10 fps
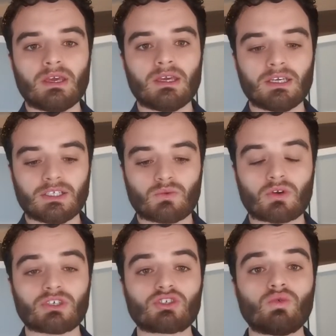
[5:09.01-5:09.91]
is we're
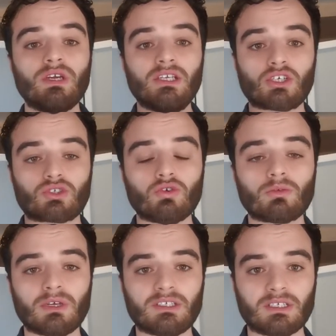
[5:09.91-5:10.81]
going to squeeze our shoulder
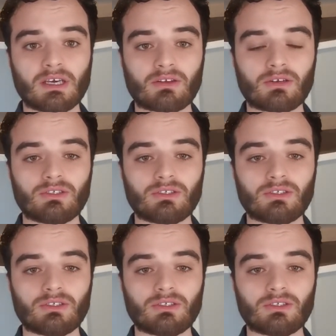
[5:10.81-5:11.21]
blades together.